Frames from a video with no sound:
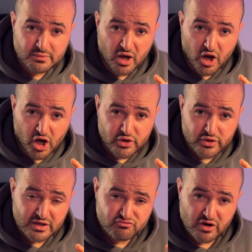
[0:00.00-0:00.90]
bit higher
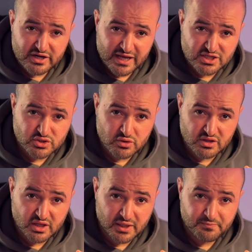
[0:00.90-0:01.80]
and right next to
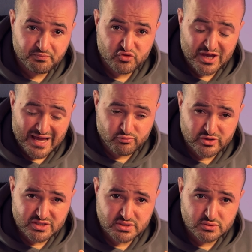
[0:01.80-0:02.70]
the
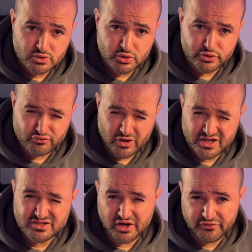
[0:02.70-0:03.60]
cameras, to the
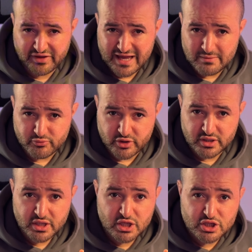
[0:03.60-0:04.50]
right side of the camera.
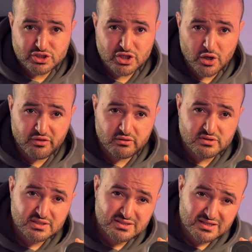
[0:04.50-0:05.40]
So there
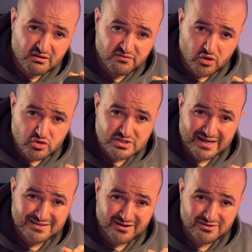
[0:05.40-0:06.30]
isn't enough
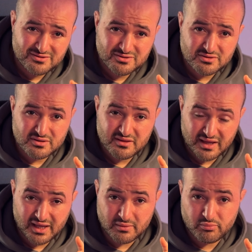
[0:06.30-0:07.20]
contact under
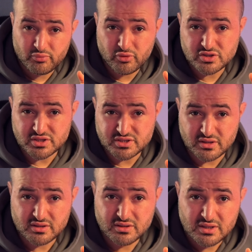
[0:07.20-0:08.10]
the
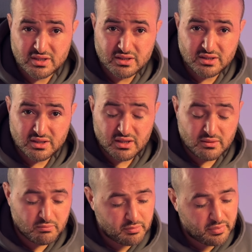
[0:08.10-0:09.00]
processor,
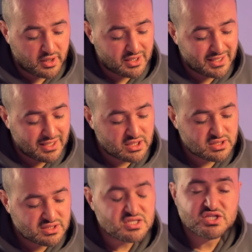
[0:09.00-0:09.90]
but
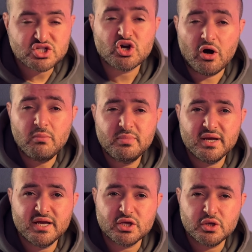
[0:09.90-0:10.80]
it does the job.
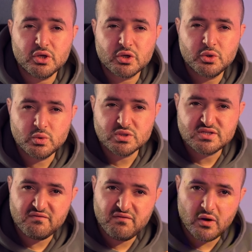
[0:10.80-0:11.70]
It cools
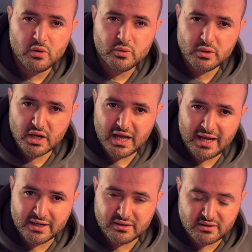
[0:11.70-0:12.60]
the phone,
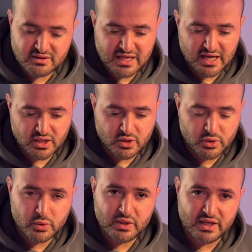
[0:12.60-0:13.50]
and that
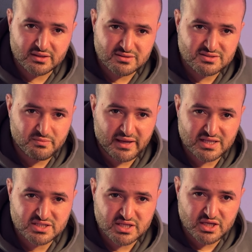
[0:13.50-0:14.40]
cooling
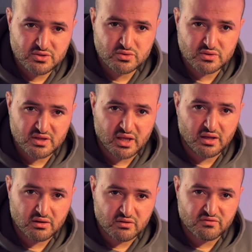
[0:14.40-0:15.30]
dissipates into the
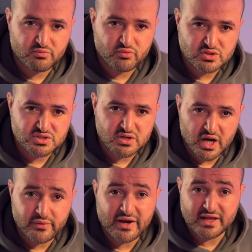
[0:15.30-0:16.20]
kind of the processor
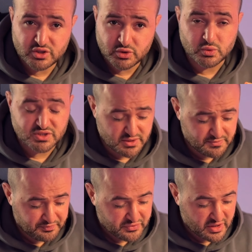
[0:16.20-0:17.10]
area and it cools it.
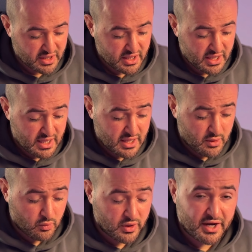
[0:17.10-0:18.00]

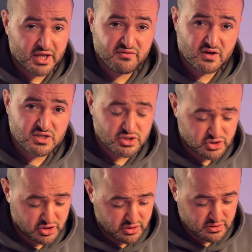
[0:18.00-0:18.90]
What I advise you
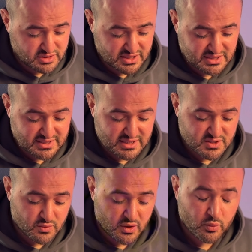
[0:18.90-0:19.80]
to use is
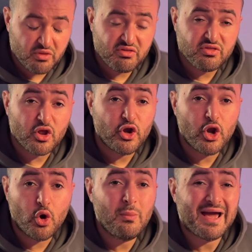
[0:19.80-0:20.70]
this one with
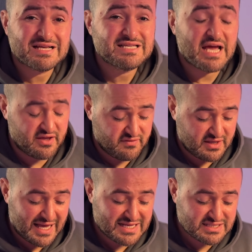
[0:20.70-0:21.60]
no MagSafe.
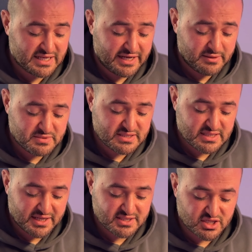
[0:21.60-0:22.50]
It has clips
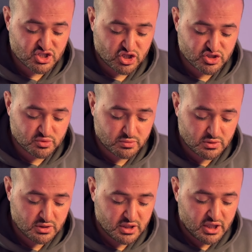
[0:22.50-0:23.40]
and it's adjustable.
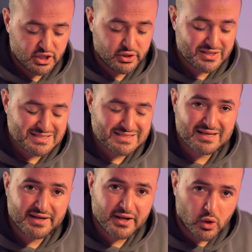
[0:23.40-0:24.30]
You can
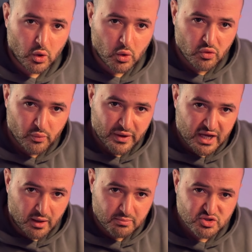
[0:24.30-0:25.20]
slide it all the way
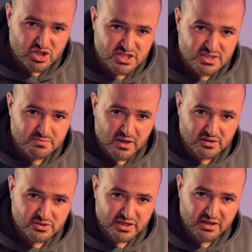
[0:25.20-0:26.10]
up just
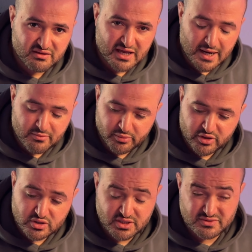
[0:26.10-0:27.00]
underneath the camera,
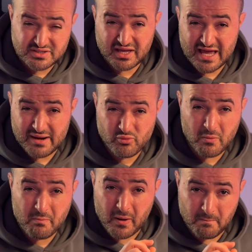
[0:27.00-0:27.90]
because there's a camera
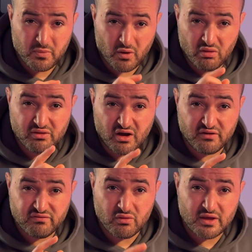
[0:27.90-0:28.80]
bump on the
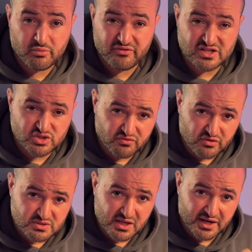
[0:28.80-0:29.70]
iPhone that prevents you
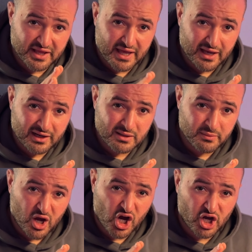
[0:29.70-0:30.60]
from sliding it a little
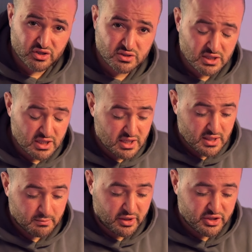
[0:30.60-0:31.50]
bit higher.
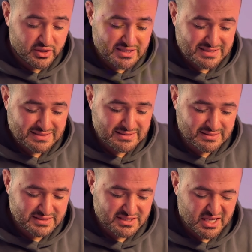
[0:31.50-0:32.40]
But you can
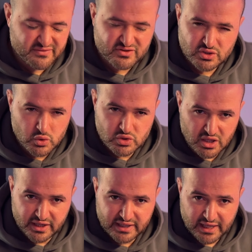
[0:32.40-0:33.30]
tilt it ever so
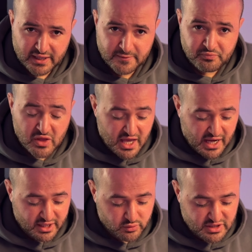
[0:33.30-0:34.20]
slightly
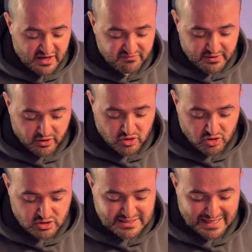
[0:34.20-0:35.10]
and it would have better
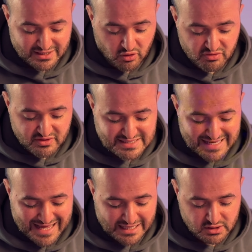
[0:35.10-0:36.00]
contact on this
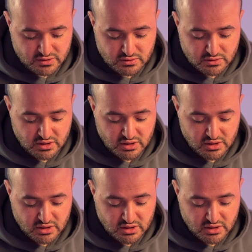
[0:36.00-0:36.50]
angle